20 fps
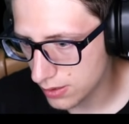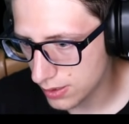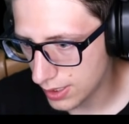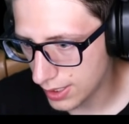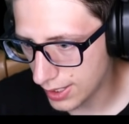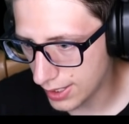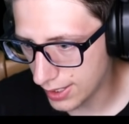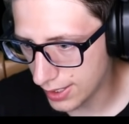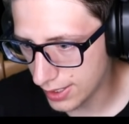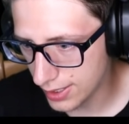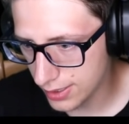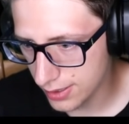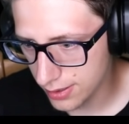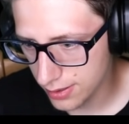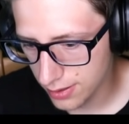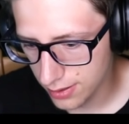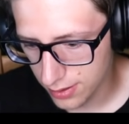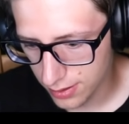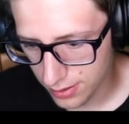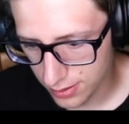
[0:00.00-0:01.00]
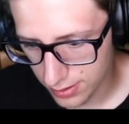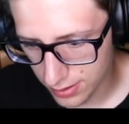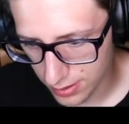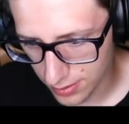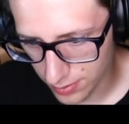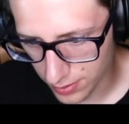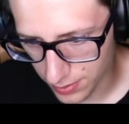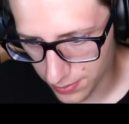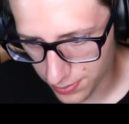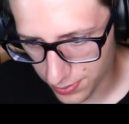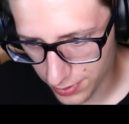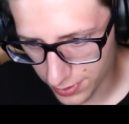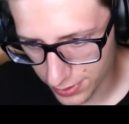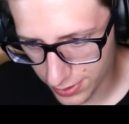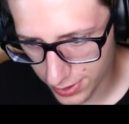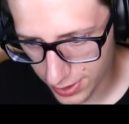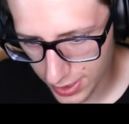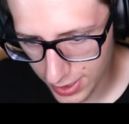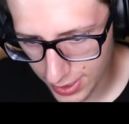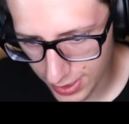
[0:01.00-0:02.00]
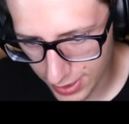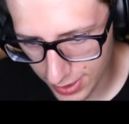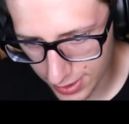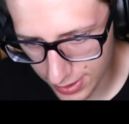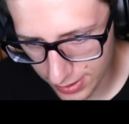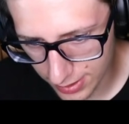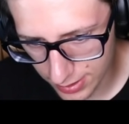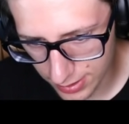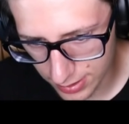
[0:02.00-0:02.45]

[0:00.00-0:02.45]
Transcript: Then I put that.